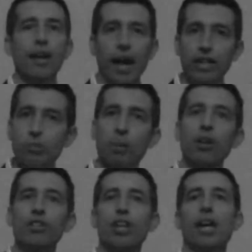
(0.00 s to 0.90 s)
nice
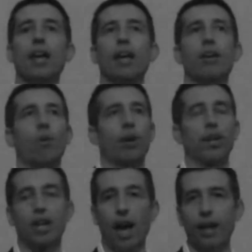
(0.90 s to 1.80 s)
person or a
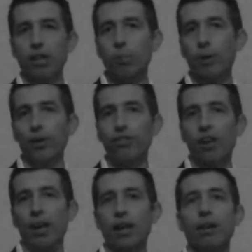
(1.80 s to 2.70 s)
kind
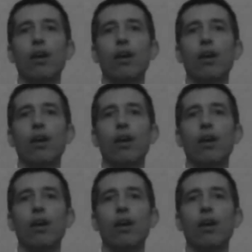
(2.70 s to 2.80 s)
person